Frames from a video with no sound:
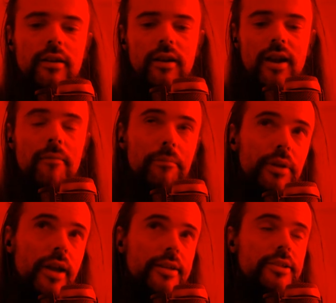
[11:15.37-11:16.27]

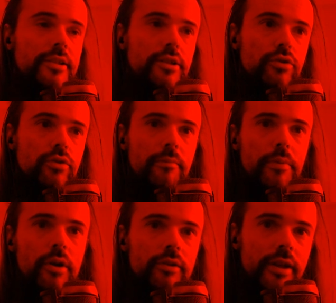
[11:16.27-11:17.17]
complexity to the
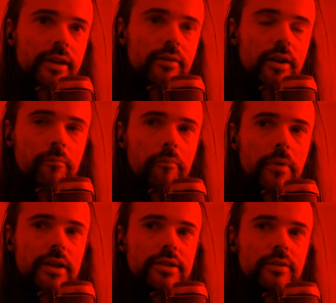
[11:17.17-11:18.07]
build and
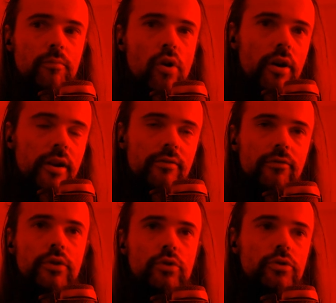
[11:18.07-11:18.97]
makes it more
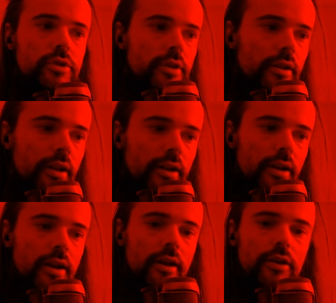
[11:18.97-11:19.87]
confusing, like
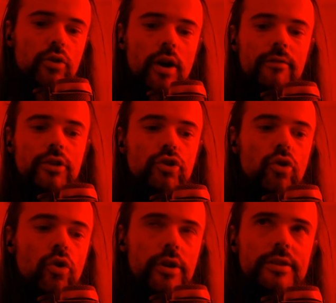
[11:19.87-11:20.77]
you have a
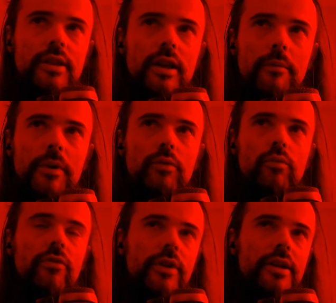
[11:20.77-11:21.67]
choice. But
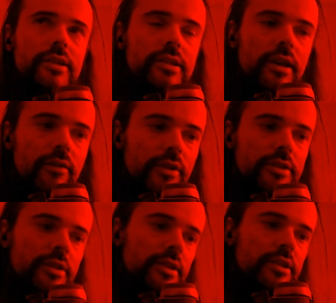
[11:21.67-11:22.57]
with this
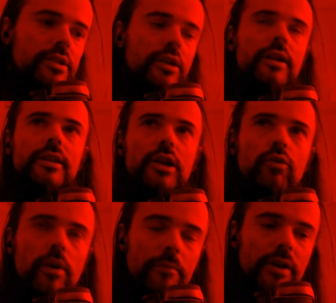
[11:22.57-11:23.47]
is a solid
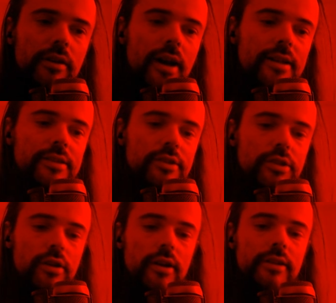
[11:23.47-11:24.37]
equipment, guys,
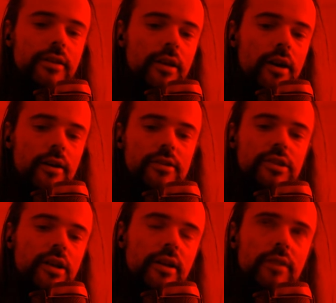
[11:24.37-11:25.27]
solid gear,
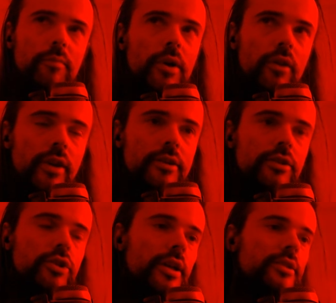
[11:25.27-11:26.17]
solid build, and
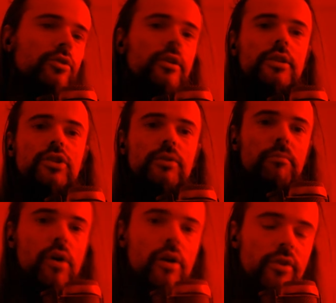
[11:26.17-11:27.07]
you just don't need to
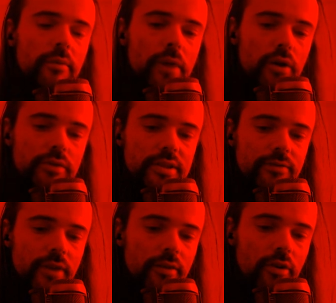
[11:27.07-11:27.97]
bother about
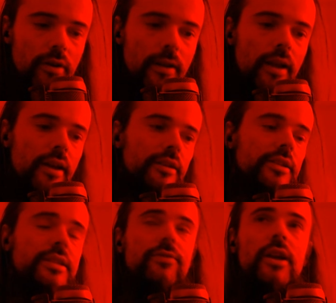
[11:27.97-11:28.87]
Disfavor.
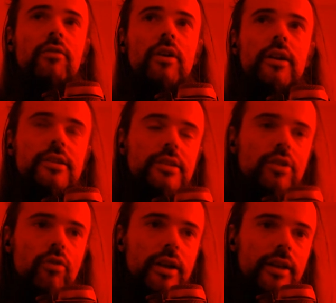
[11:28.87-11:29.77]
Disfavor is a
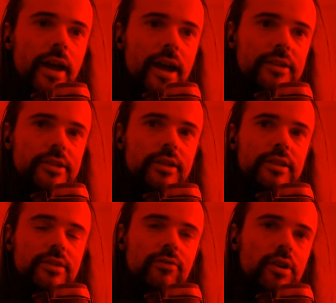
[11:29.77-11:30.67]
great axe,
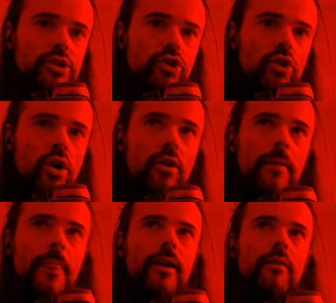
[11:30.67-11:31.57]
it's very
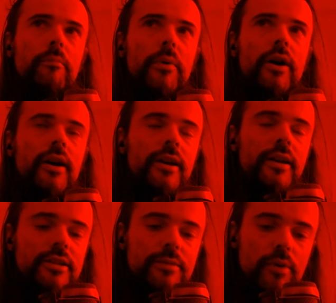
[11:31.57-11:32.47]
strong,
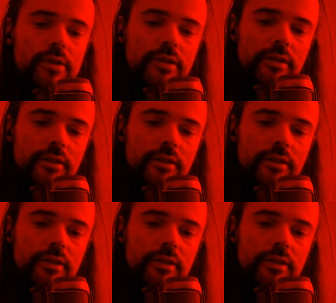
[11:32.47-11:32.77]
and it's mostly